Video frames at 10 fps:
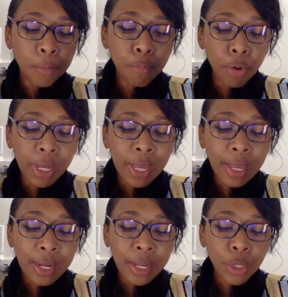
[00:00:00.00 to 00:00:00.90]
bringing
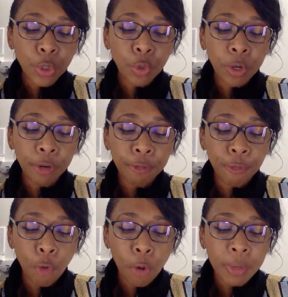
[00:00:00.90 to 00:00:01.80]
it into
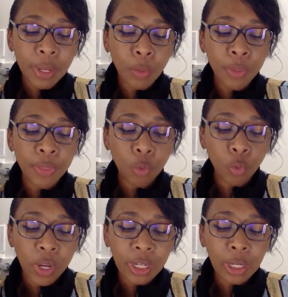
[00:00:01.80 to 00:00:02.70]
conformity with the
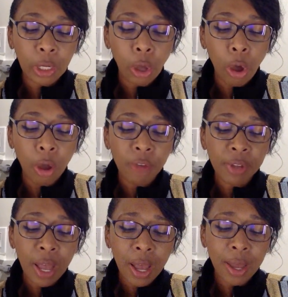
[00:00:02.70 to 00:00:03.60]
written law of
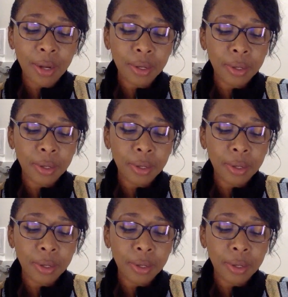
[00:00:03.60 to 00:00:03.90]
God.